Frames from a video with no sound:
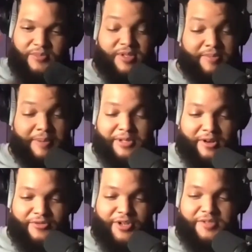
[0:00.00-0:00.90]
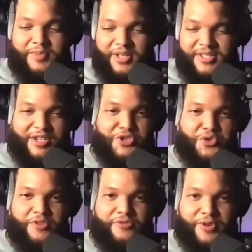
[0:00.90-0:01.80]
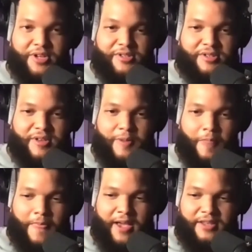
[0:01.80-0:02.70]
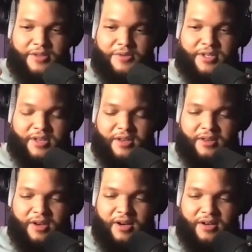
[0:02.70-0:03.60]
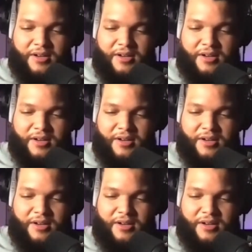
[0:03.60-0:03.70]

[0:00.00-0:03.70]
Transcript: sometimes a long phrase, but let's say a short phrase, and using,